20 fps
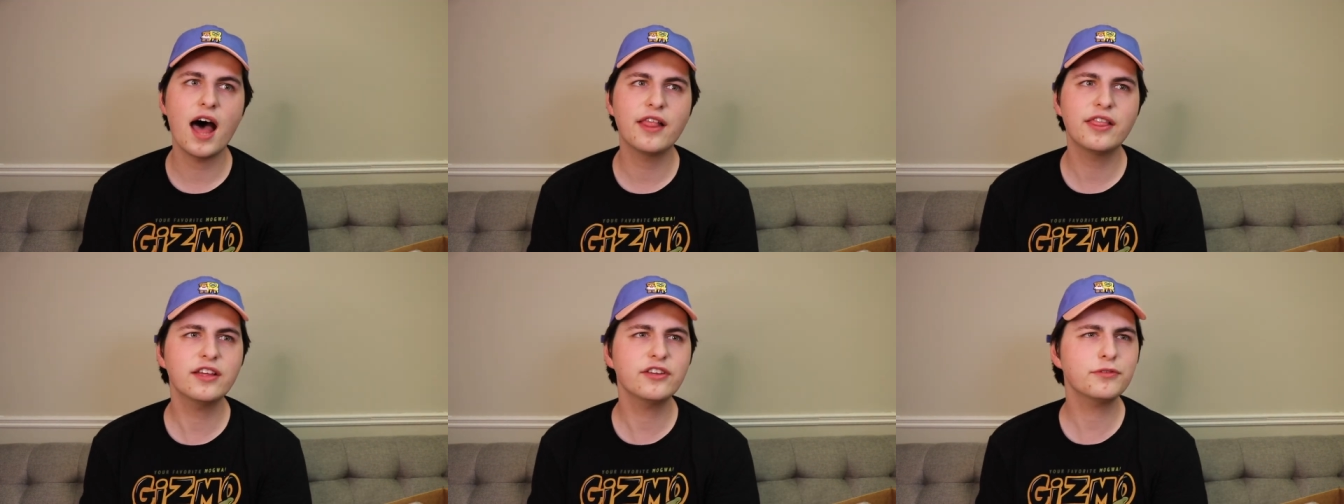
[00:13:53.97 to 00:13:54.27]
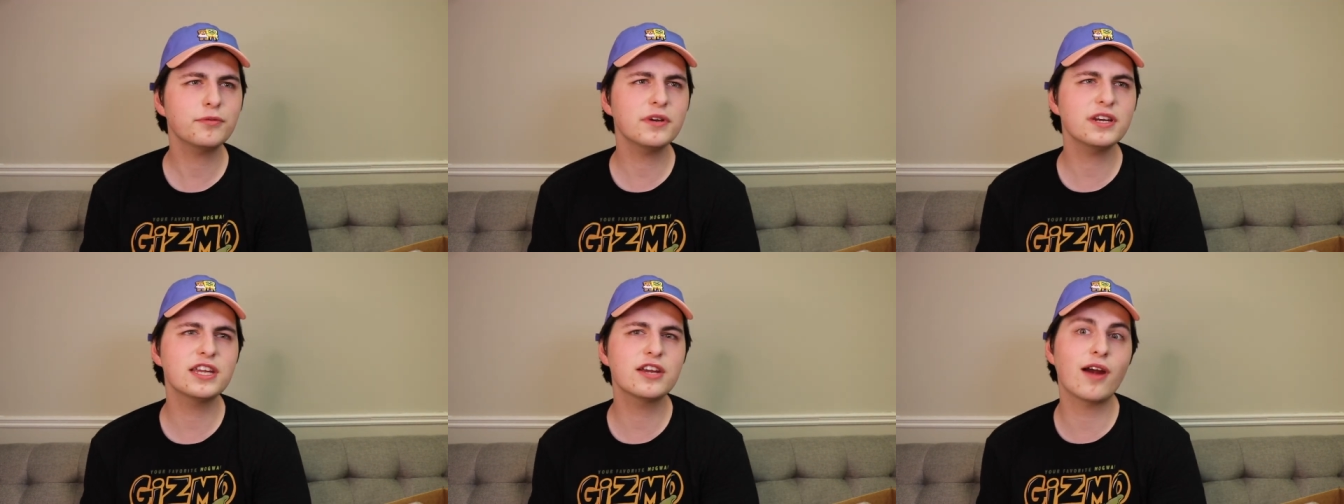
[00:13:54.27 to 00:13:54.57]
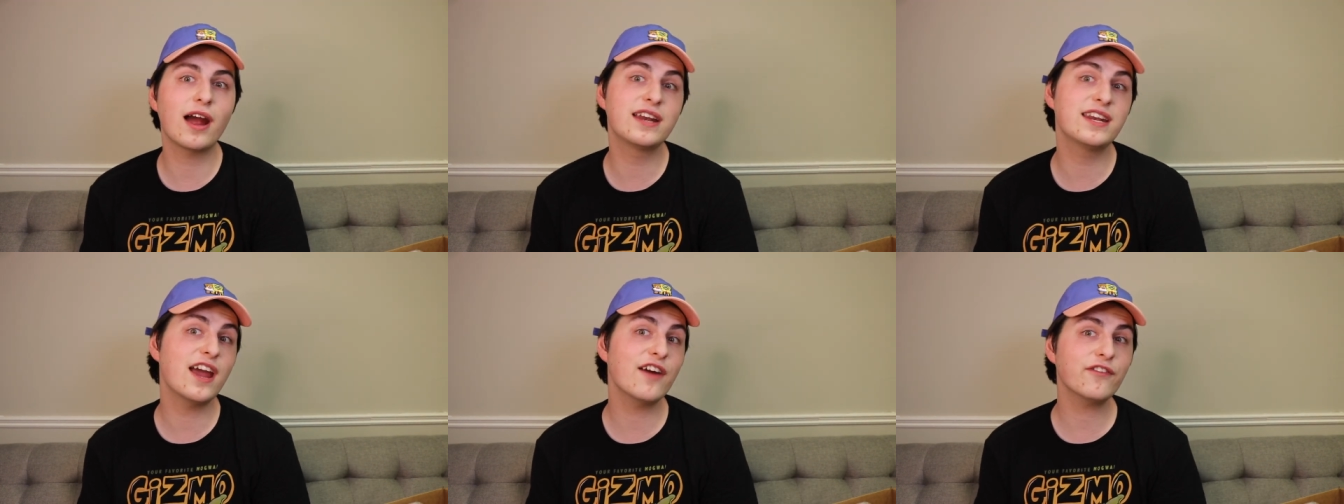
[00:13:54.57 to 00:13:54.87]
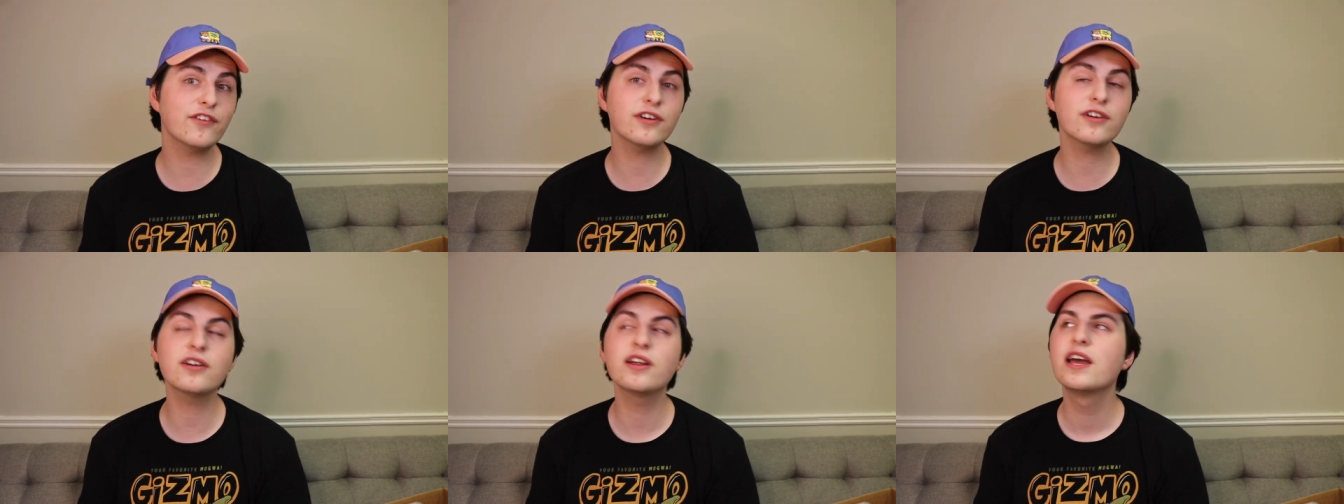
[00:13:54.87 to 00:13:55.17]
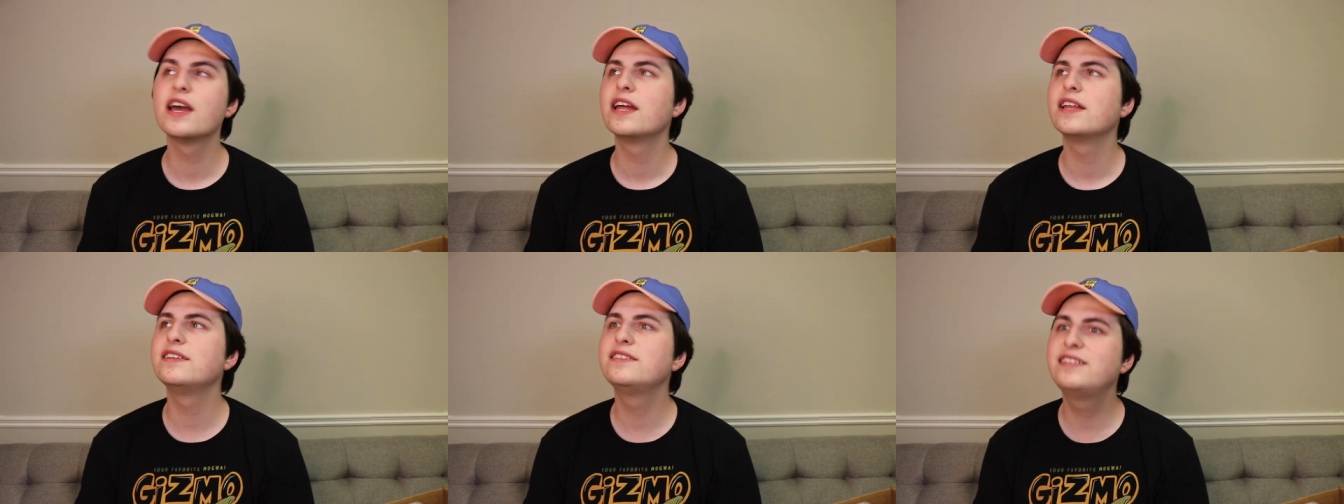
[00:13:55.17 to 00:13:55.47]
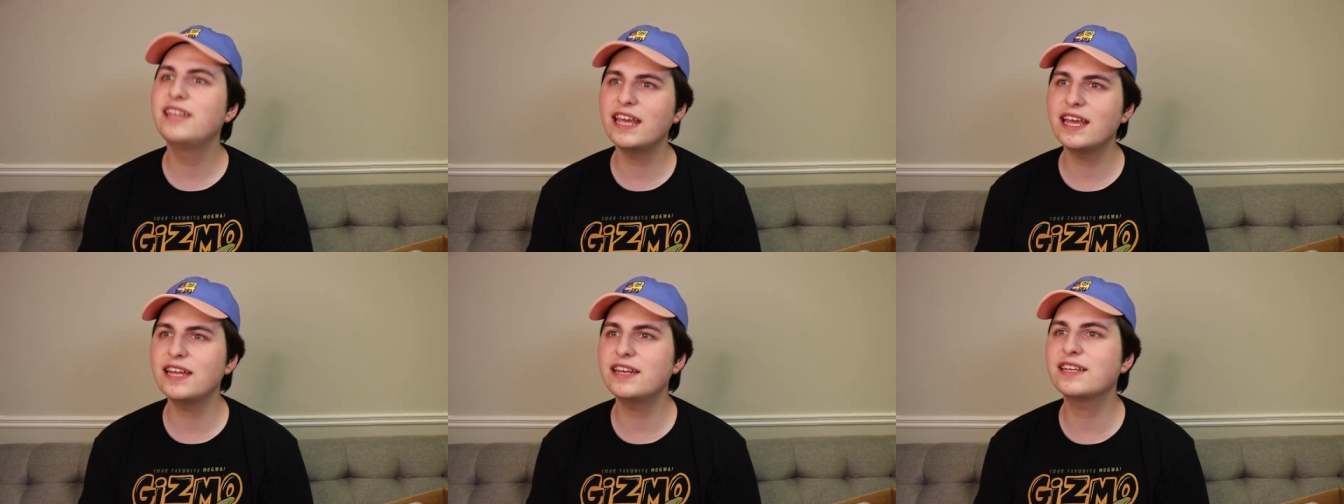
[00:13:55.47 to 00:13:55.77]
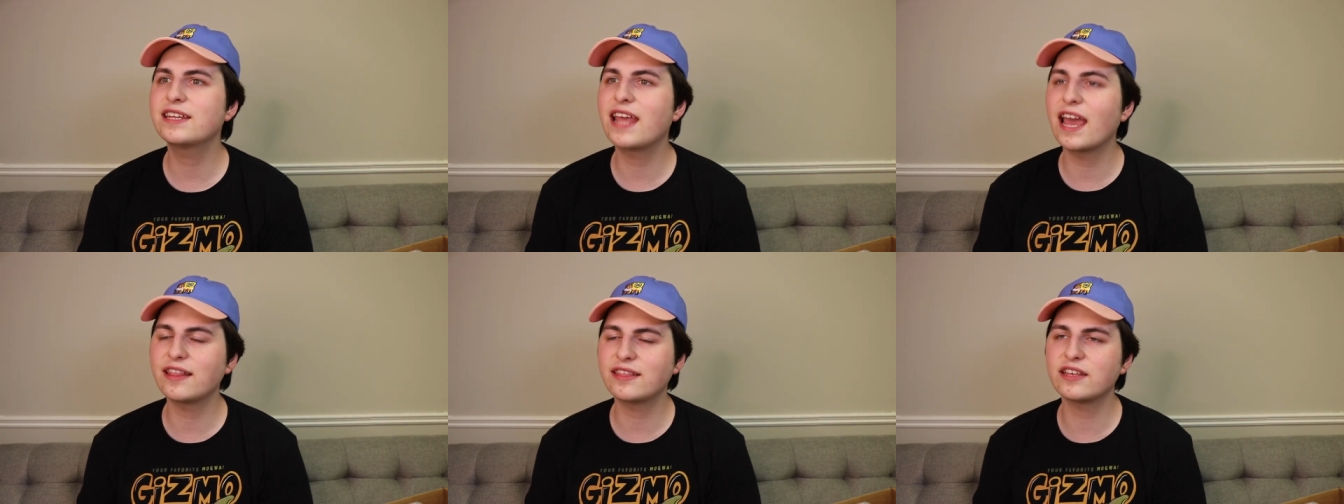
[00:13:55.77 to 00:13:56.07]
This one here, I never did
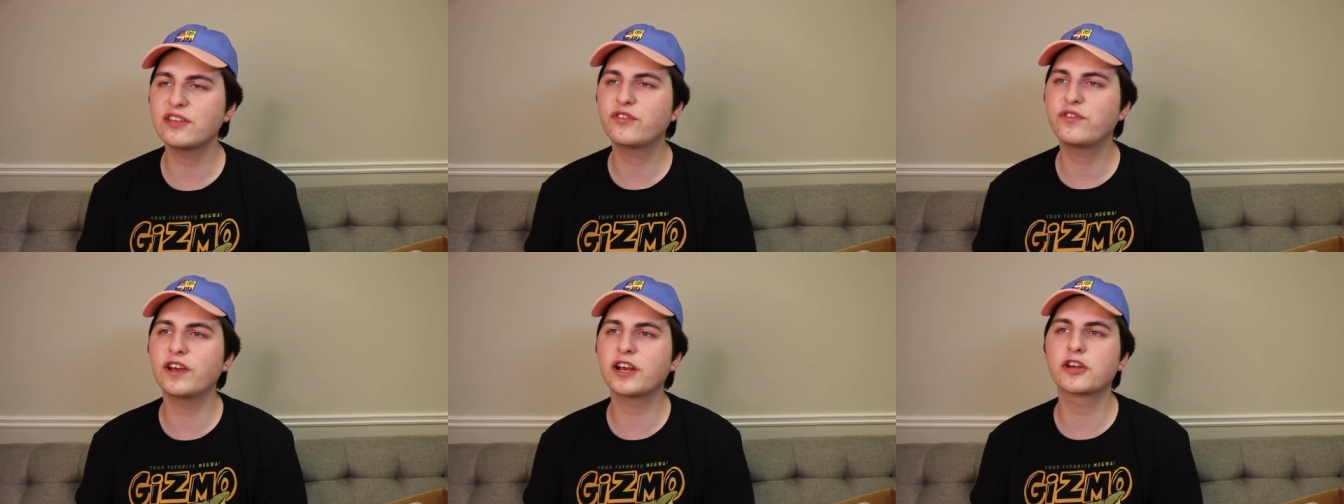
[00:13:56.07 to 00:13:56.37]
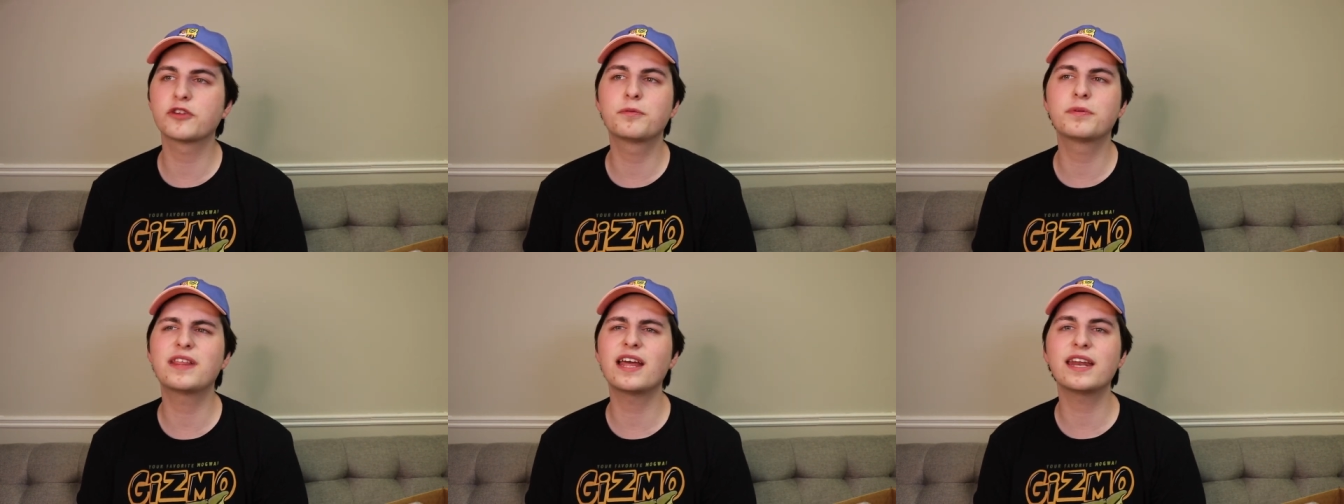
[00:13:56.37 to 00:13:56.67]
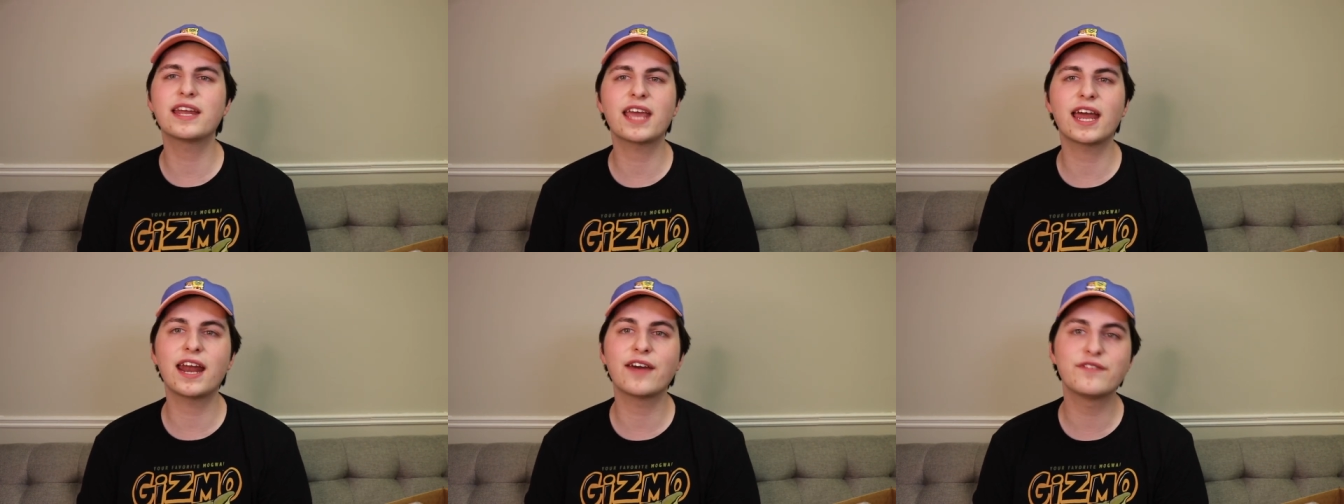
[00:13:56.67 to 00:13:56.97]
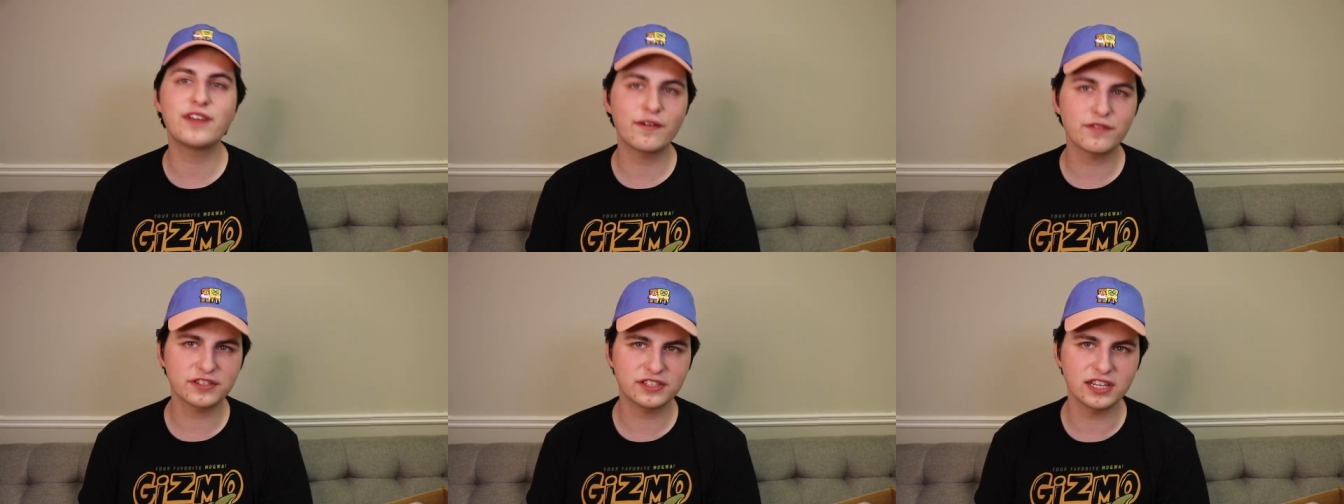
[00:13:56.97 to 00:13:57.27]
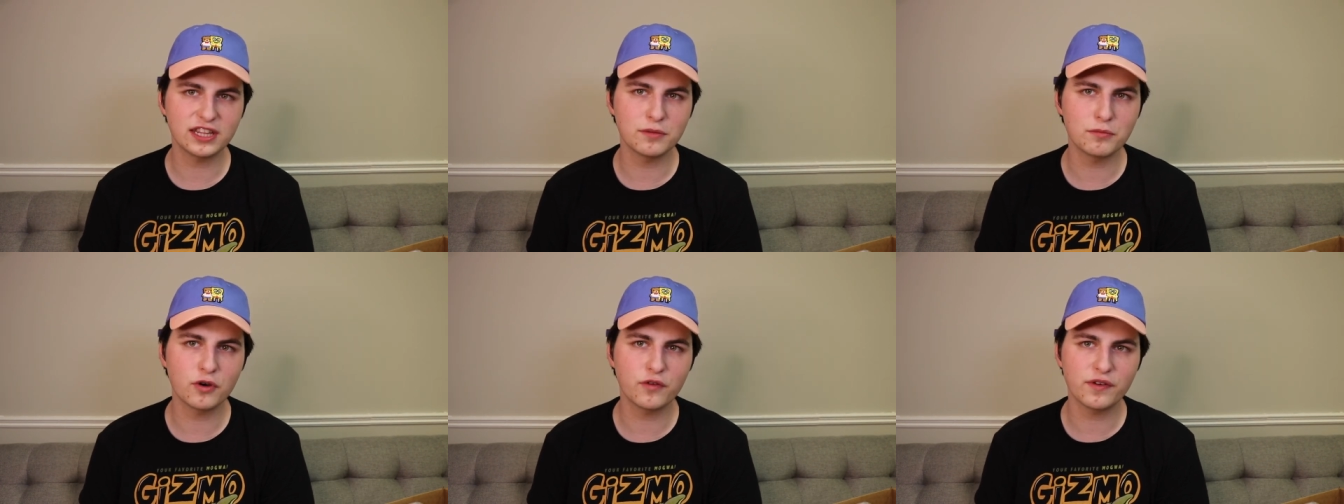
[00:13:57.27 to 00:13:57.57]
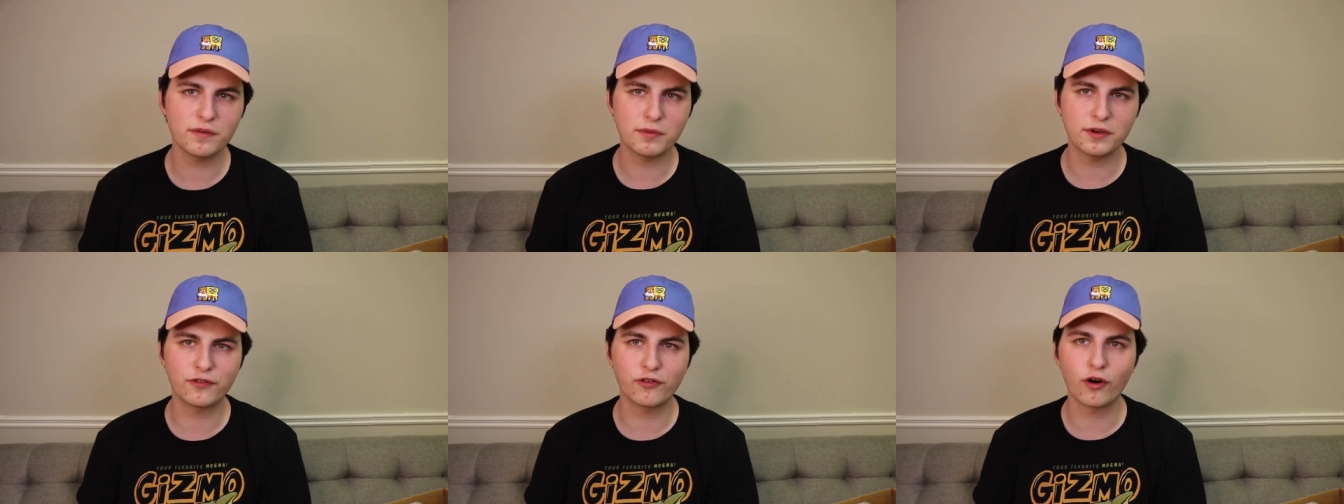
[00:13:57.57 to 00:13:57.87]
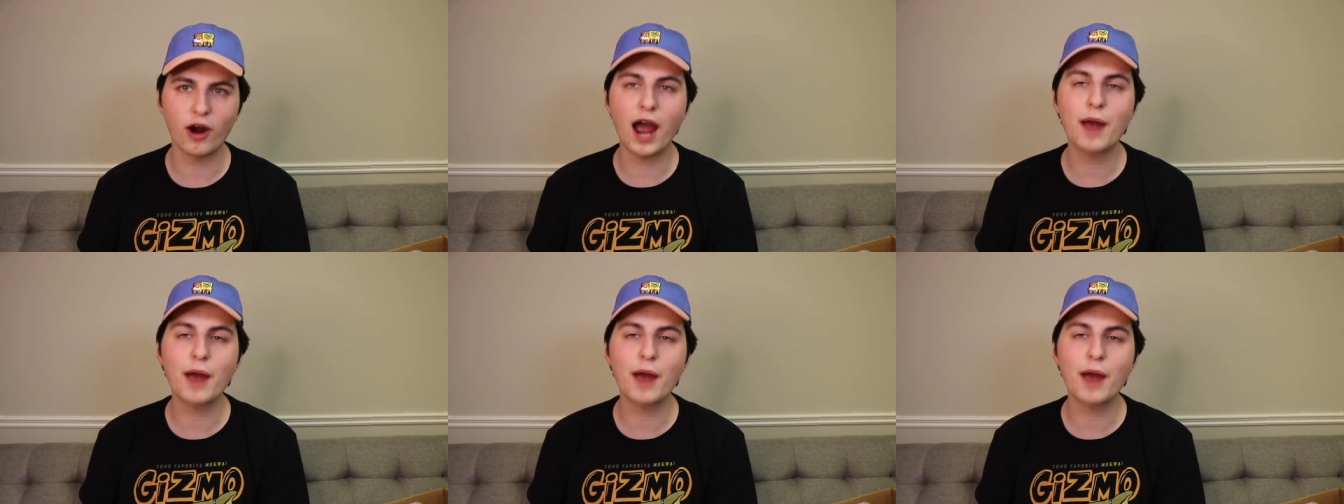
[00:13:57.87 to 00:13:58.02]
get these figures, but then again, I've never seen the movie before.